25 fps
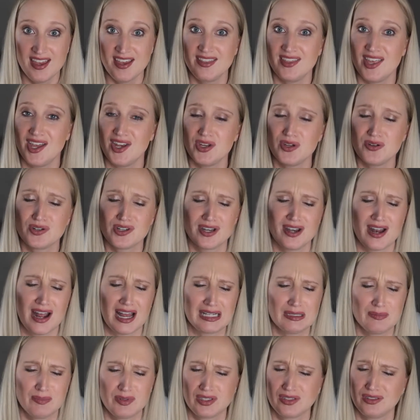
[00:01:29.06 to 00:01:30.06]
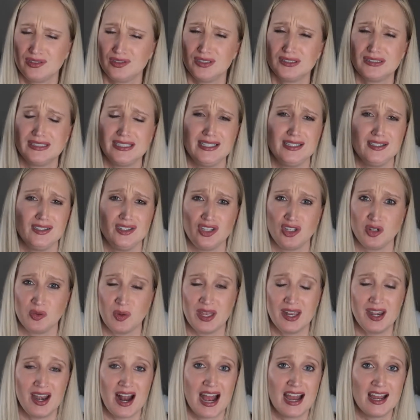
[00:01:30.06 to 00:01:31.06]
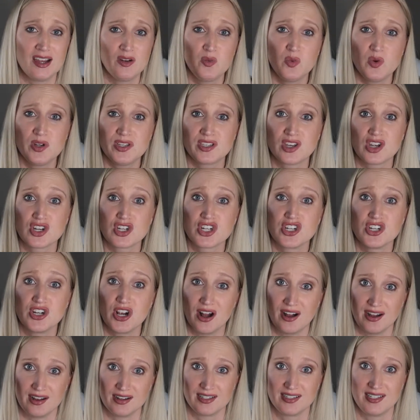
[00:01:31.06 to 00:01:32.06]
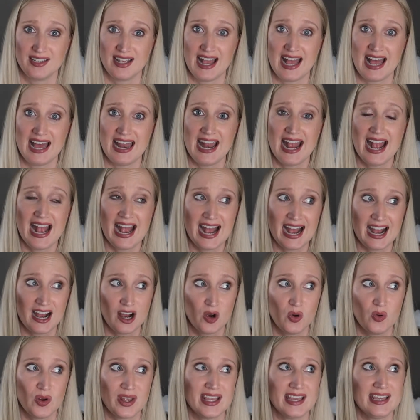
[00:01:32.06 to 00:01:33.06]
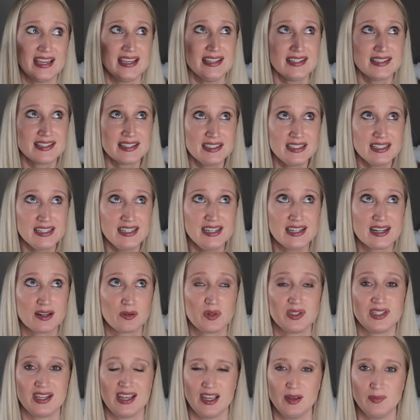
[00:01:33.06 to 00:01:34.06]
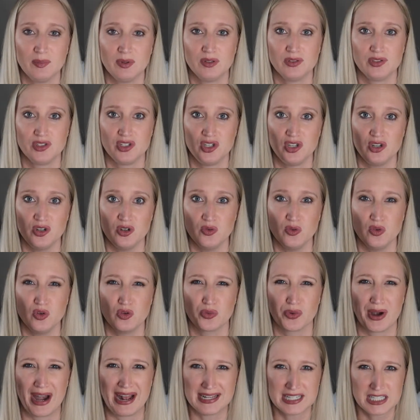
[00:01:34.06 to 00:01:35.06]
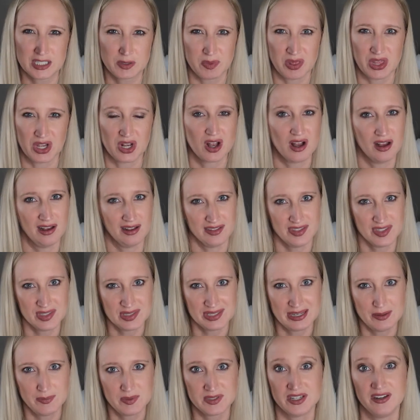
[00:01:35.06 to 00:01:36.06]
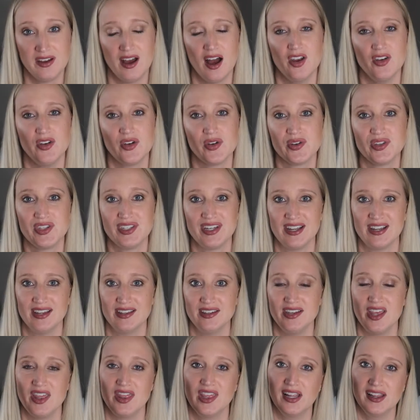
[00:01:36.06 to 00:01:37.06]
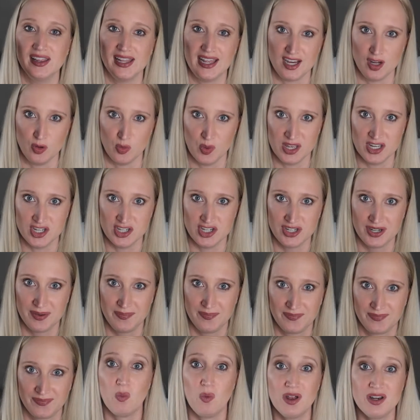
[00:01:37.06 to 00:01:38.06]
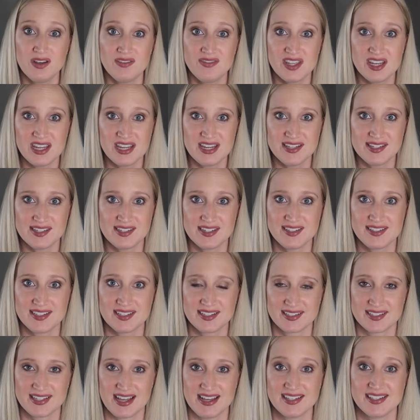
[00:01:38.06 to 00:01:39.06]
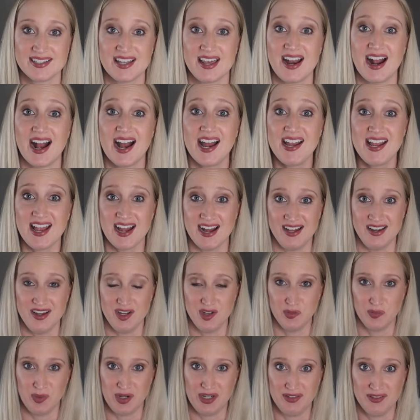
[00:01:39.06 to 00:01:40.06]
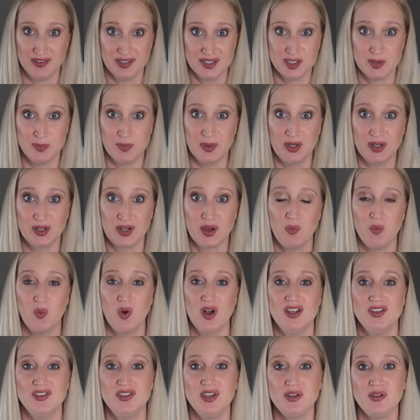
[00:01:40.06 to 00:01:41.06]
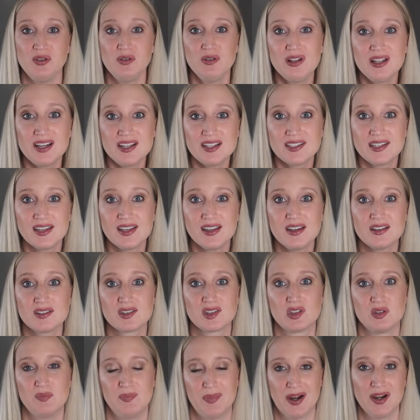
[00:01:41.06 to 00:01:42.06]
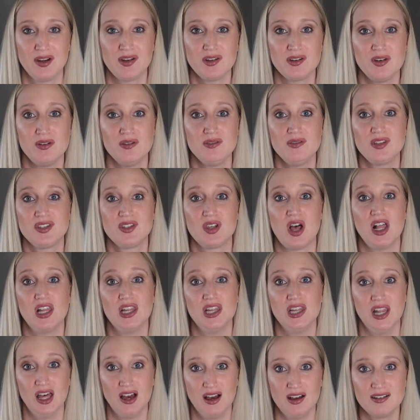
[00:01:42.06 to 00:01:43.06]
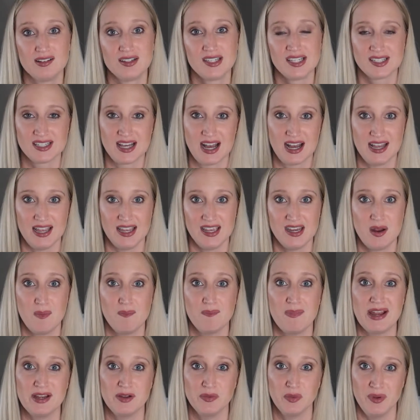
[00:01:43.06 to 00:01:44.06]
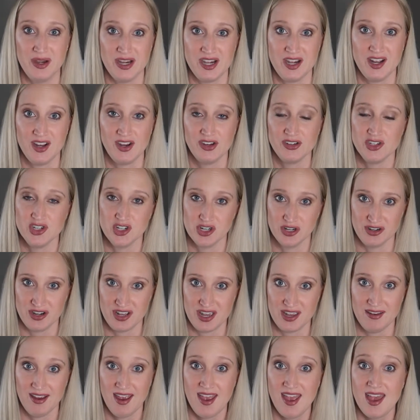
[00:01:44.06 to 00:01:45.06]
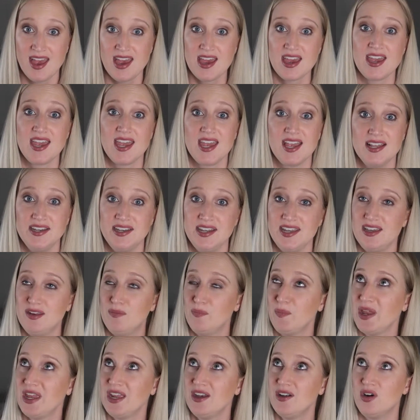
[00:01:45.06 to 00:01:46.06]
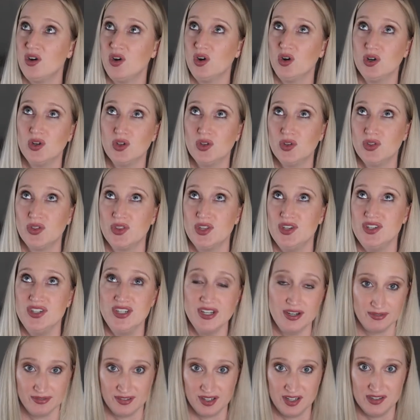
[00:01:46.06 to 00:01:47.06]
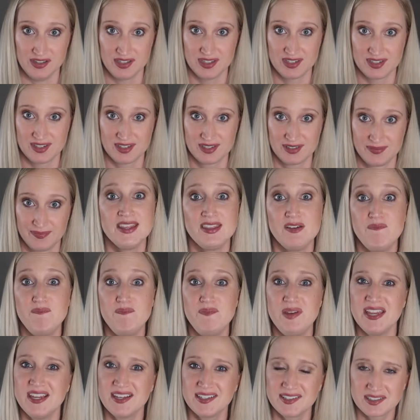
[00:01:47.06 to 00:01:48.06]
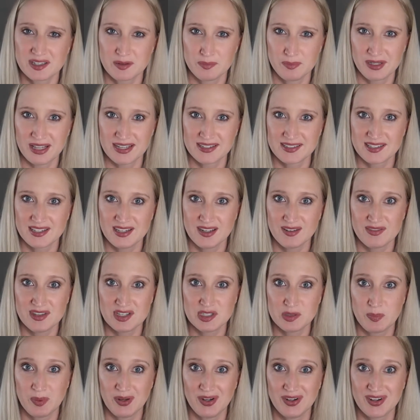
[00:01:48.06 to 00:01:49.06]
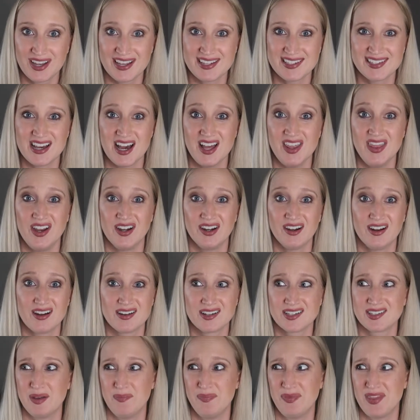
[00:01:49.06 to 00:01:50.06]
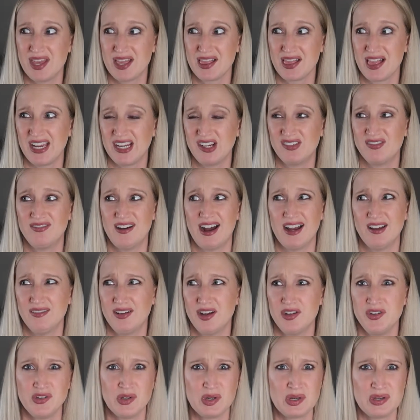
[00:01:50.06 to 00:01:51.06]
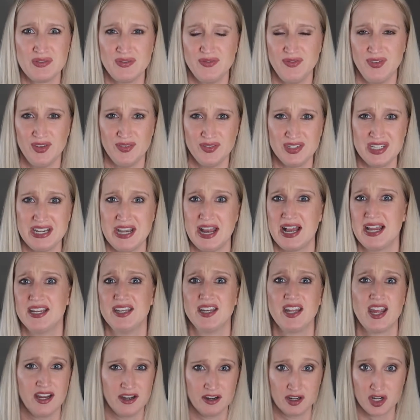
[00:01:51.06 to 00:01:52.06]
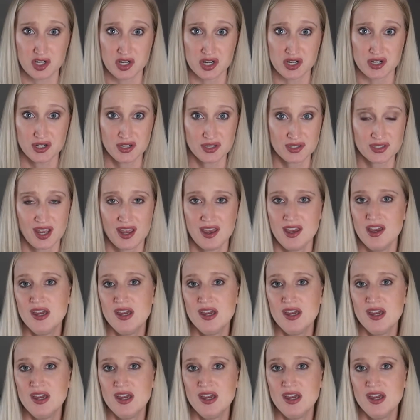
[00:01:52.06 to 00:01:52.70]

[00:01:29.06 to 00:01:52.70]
then you should absolutely do it. I was shocked at how easily I was able to grasp the concepts and understand the language. One of the keys to success that I had in reading this book was utilizing spark notes alongside my reading journey, and it made all the difference. The biggest complexity of this book is that there are something like 559 characters,